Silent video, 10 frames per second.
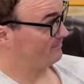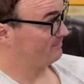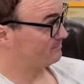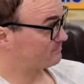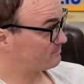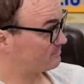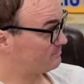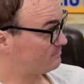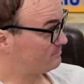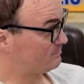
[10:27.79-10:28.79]

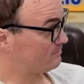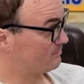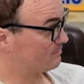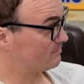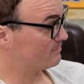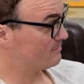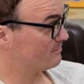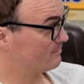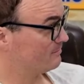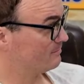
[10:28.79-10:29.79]

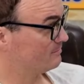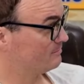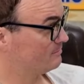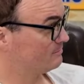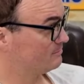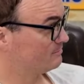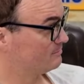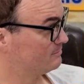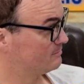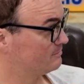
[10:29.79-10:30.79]

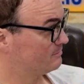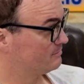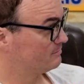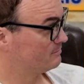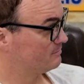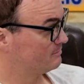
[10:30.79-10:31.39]
[no speech]